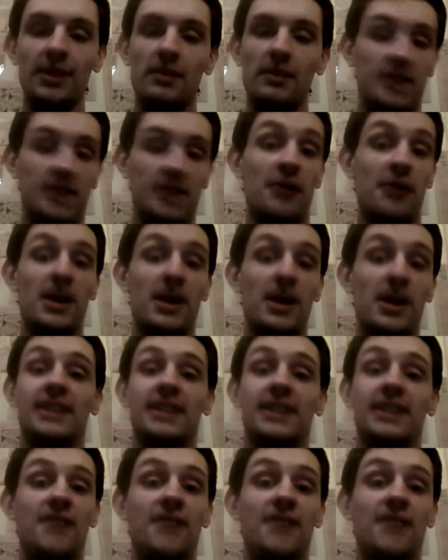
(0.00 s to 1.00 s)
We had
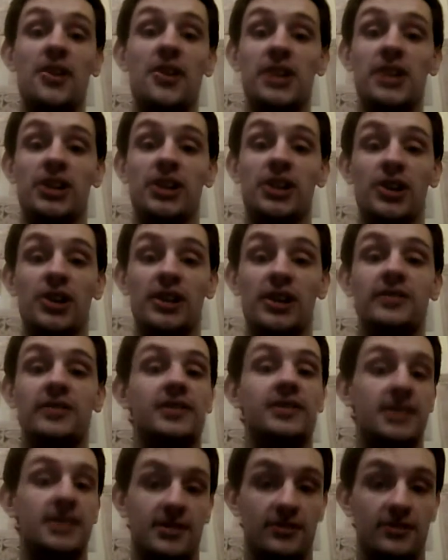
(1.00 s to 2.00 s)
some very good
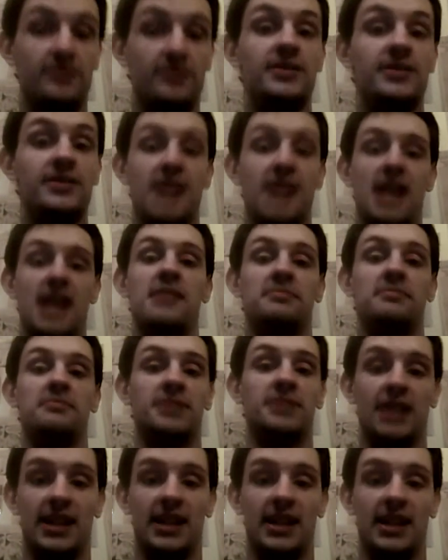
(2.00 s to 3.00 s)

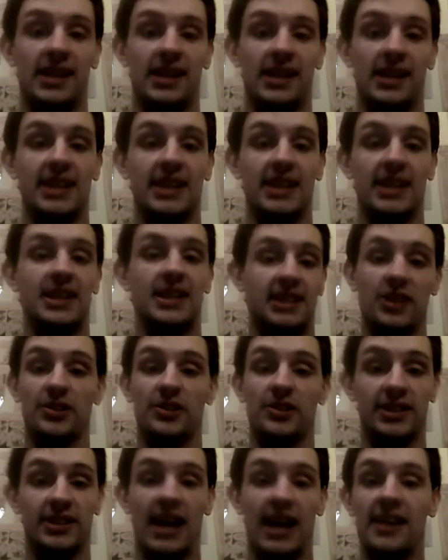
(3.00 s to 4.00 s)
teams, and like I said, the
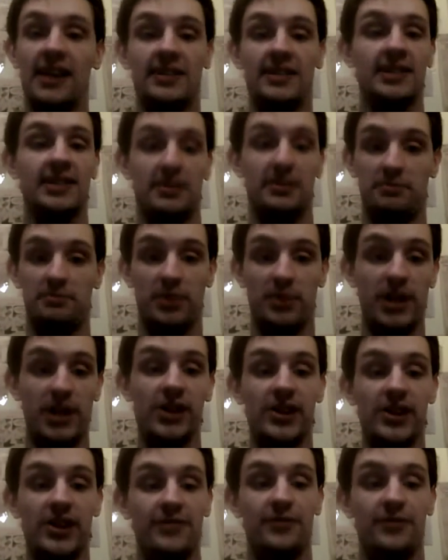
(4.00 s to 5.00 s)
Steelers had some pretty
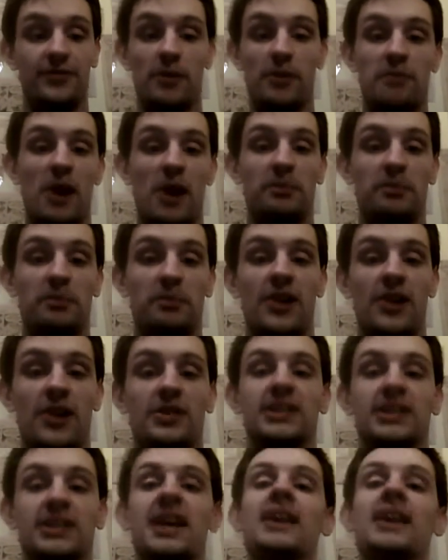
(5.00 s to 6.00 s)
good football
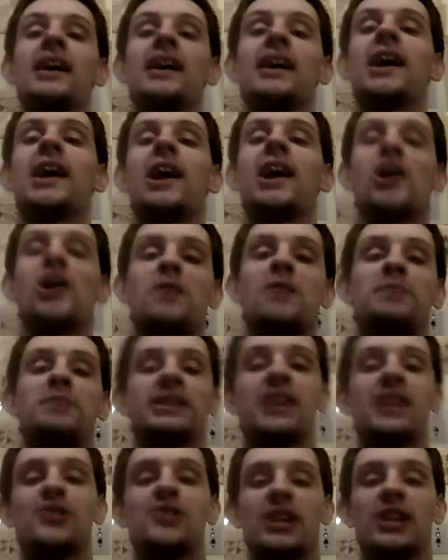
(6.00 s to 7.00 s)
players in our
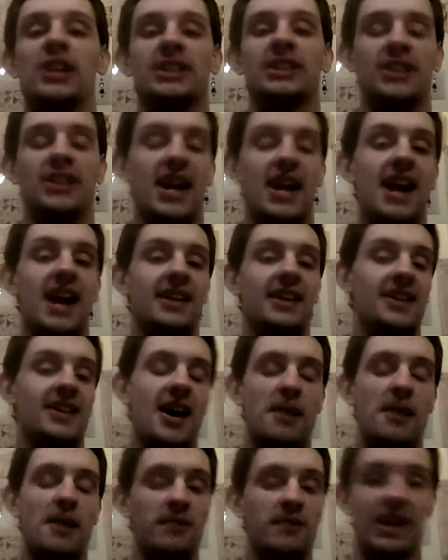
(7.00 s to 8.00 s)
position. So yeah,
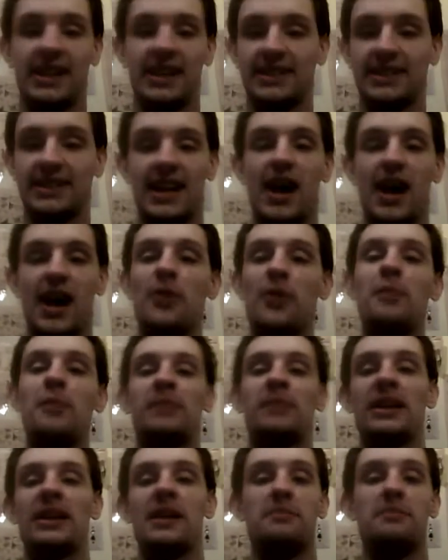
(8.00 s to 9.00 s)
like I said, I'll
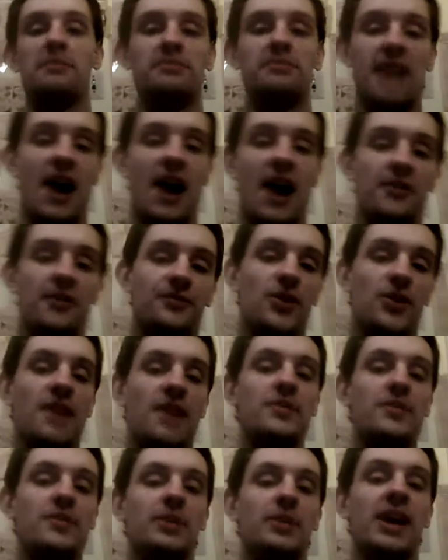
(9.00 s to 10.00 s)
open it up now for
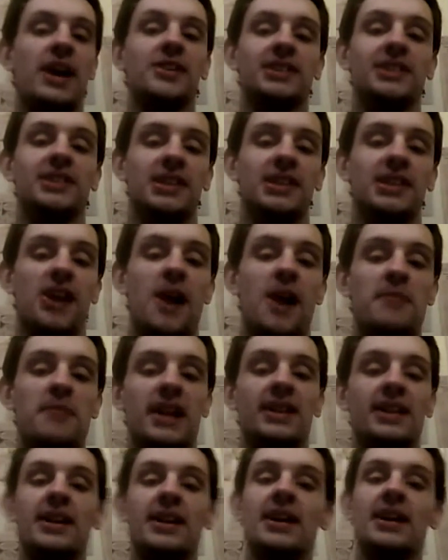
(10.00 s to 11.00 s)
everyone else to
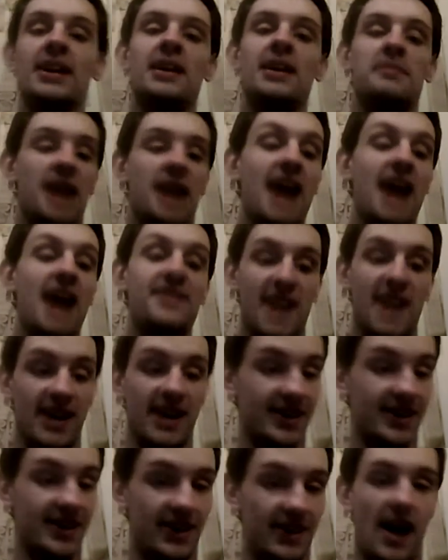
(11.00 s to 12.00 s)
comment. But I
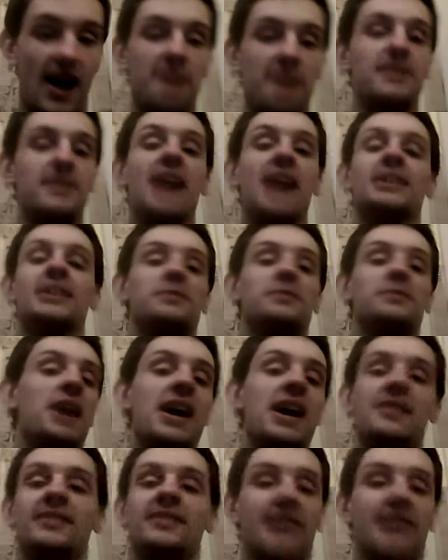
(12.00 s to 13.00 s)
think that's
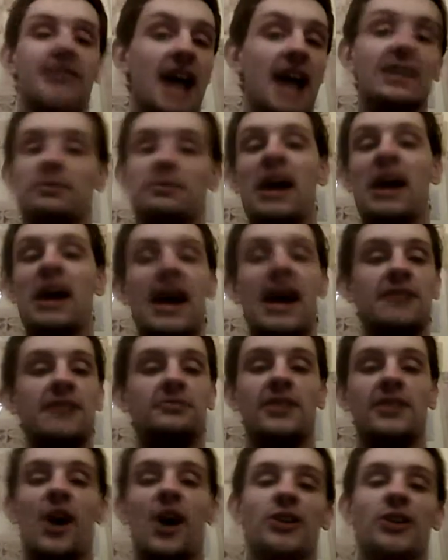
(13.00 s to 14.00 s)
my
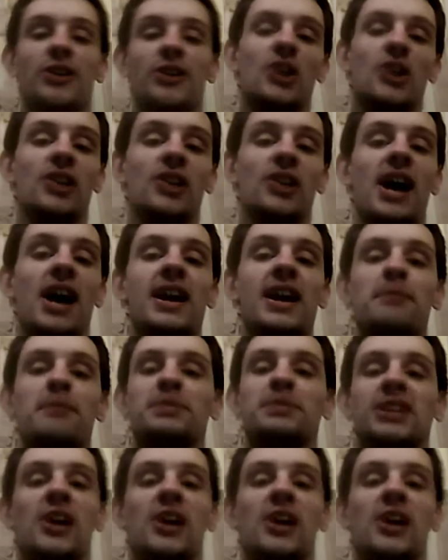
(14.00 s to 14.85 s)
All-Star lineup.